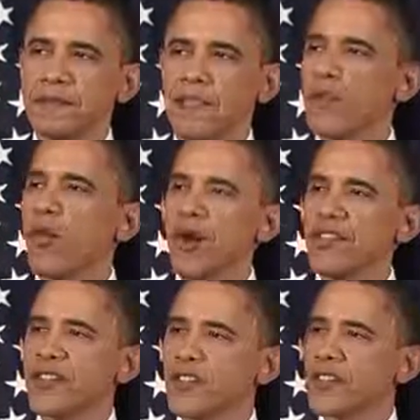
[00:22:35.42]
This
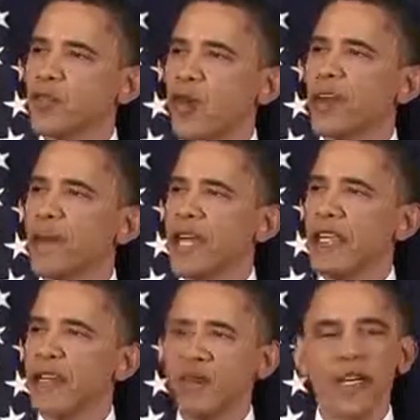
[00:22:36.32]
voice is just one of
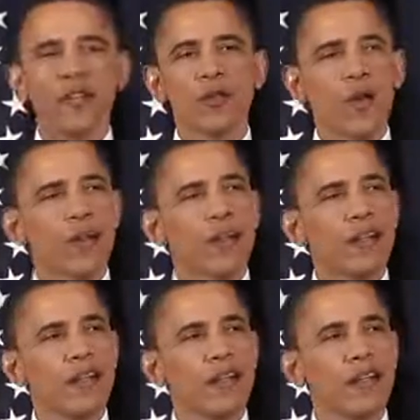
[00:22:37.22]
many in a region where